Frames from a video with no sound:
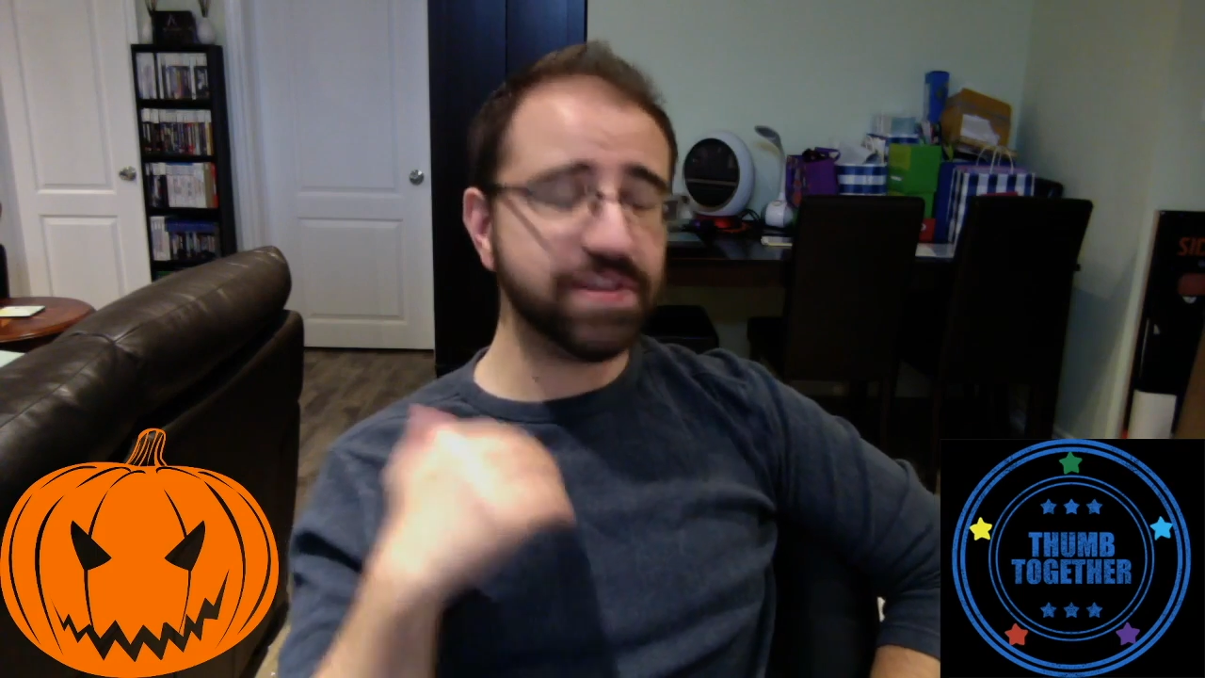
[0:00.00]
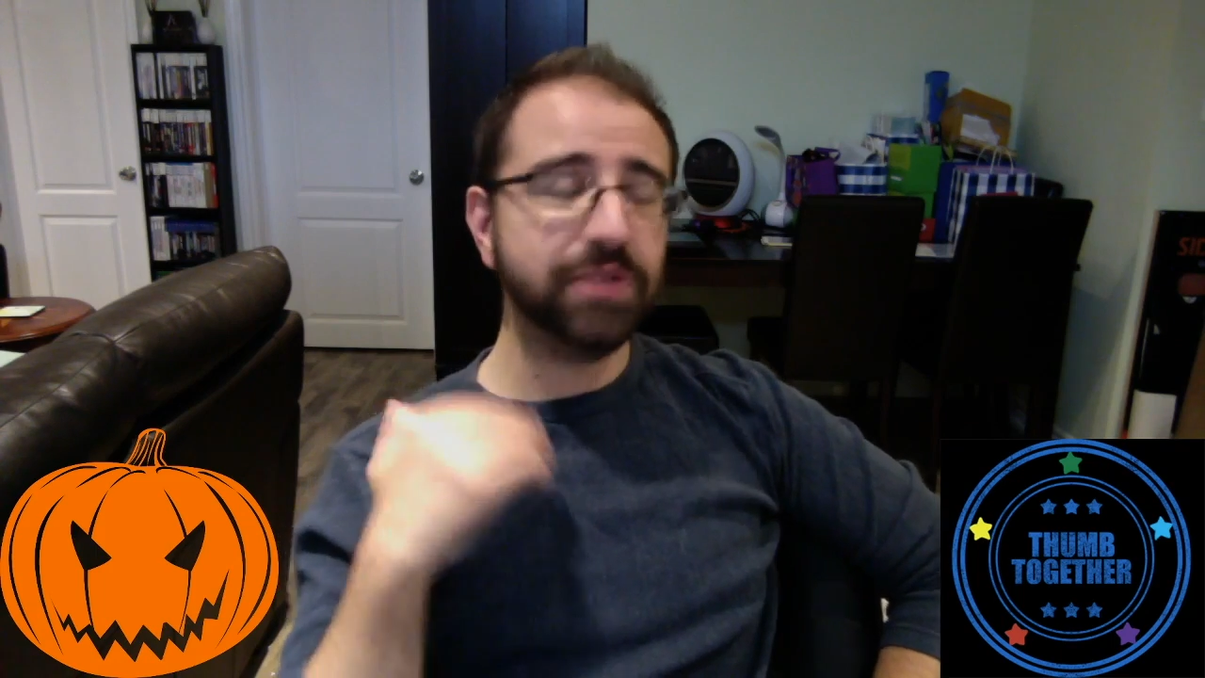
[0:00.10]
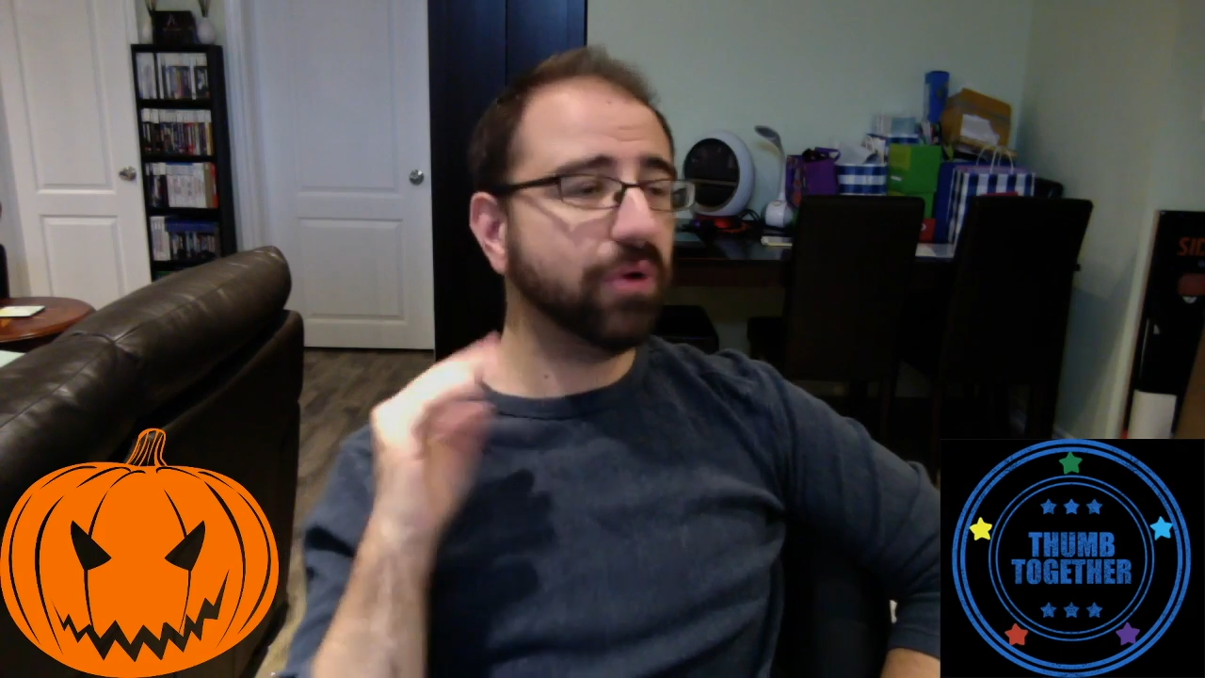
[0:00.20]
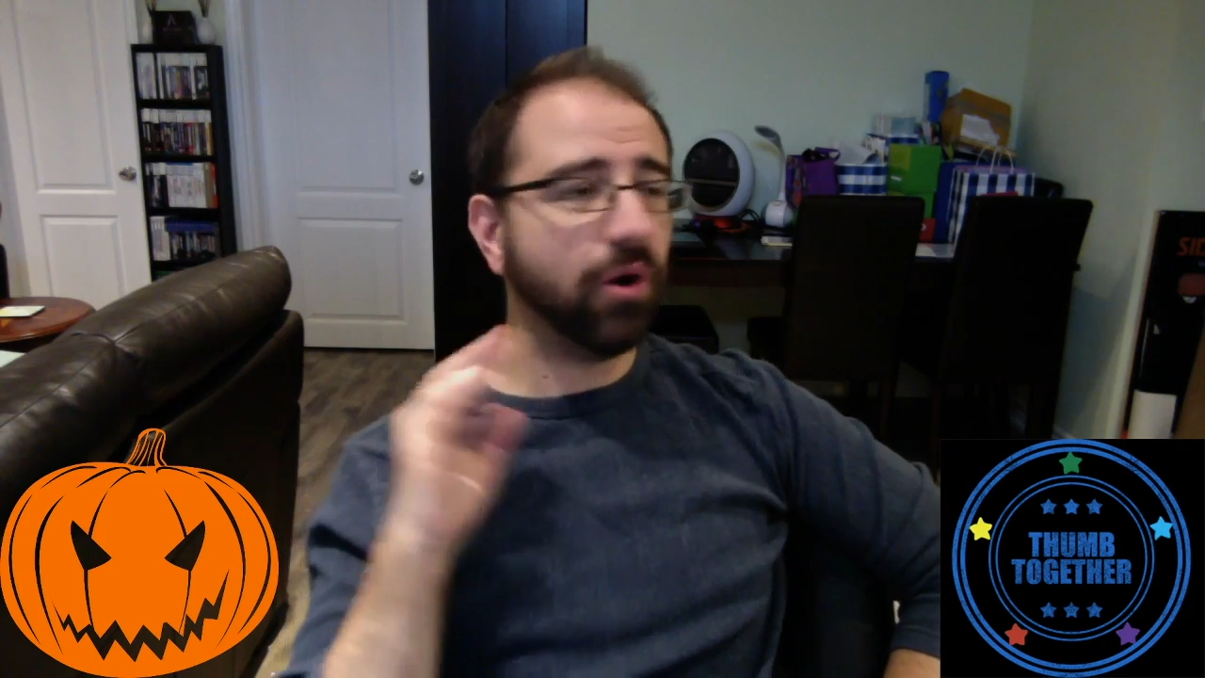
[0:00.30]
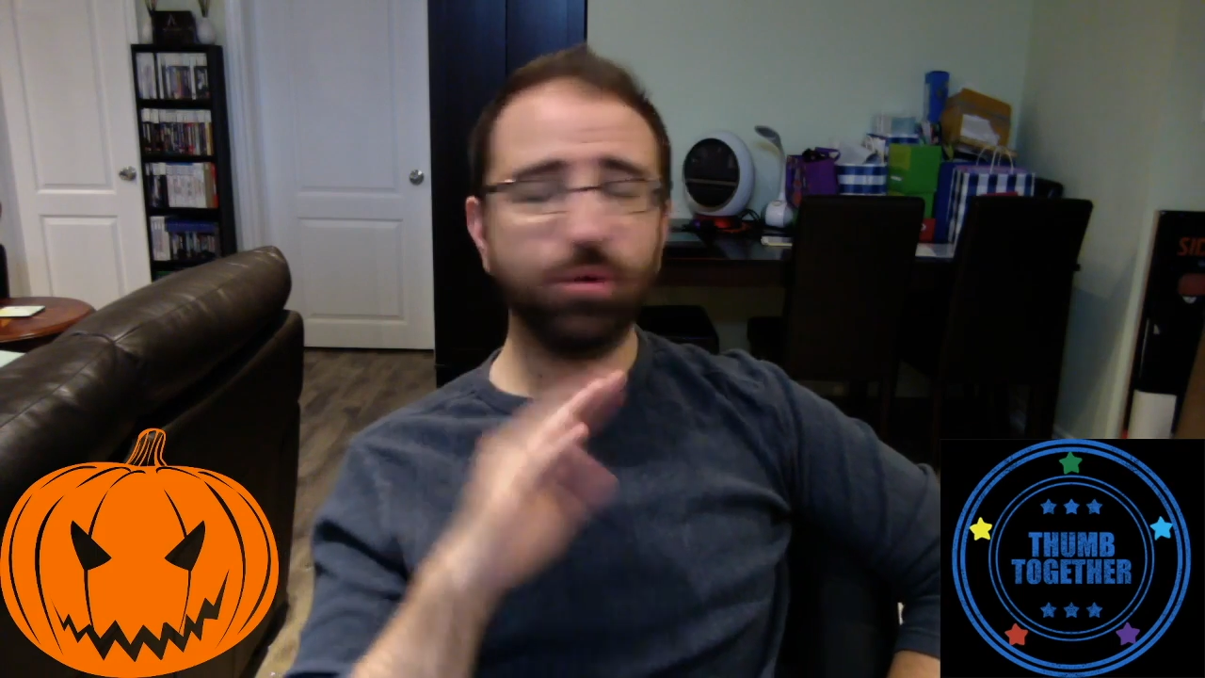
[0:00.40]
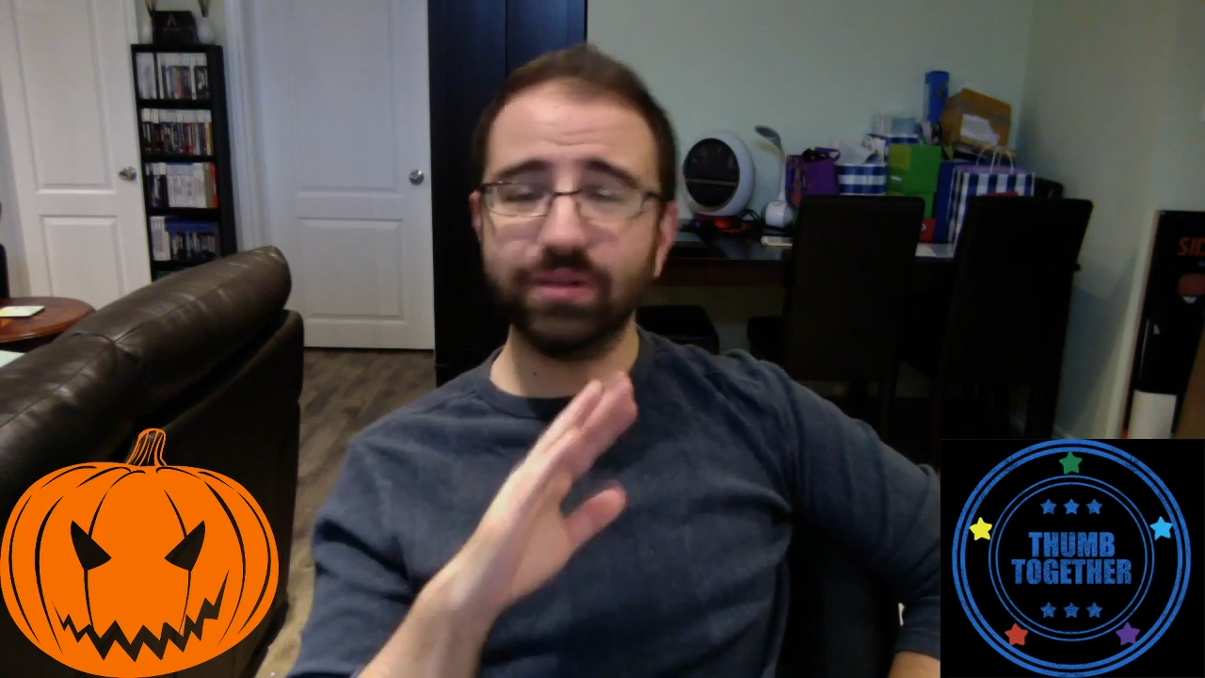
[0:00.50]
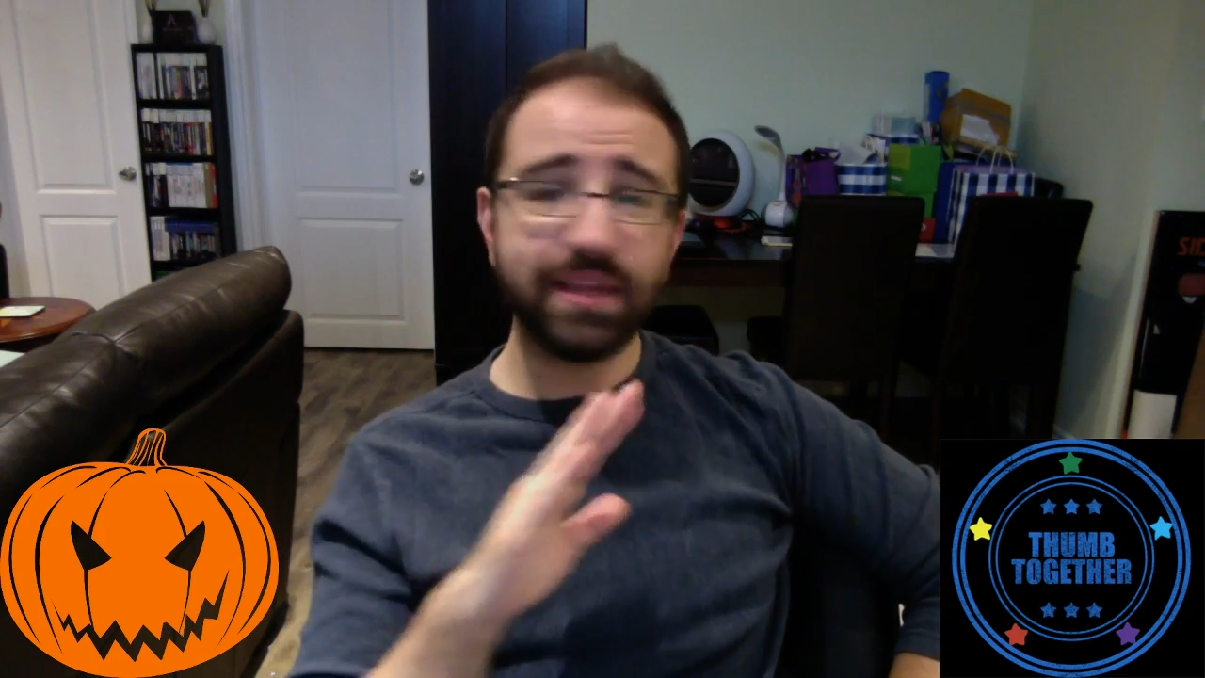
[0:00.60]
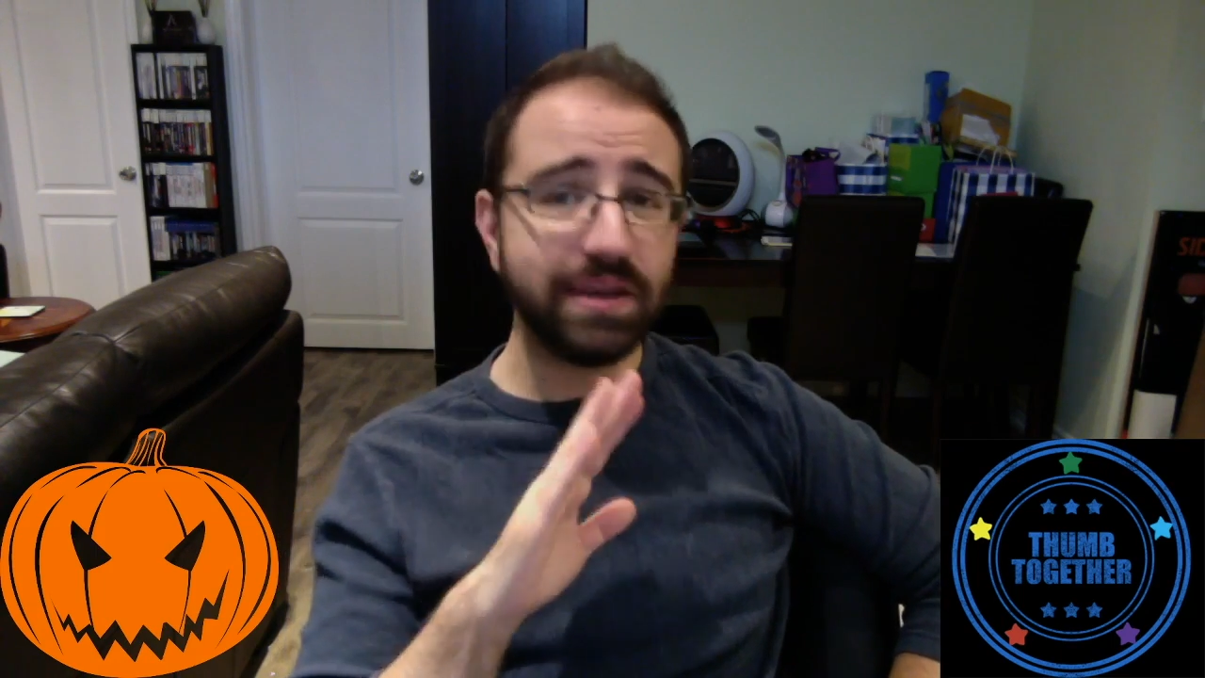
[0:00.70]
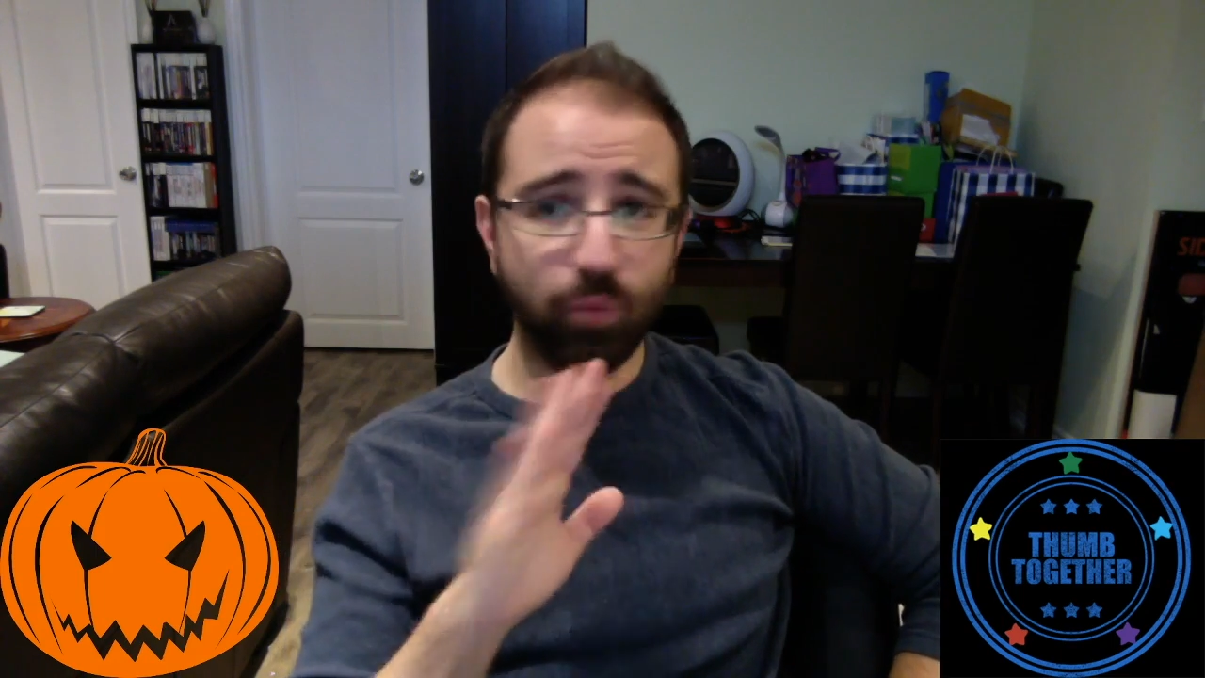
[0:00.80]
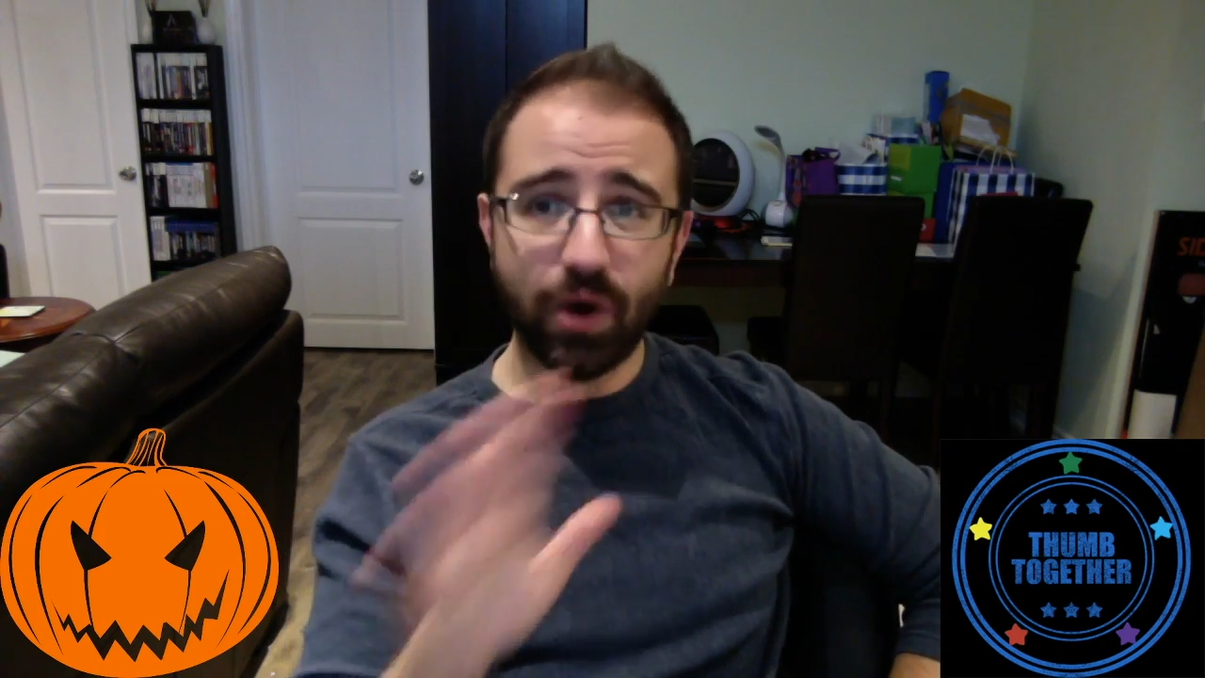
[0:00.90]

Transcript: If you only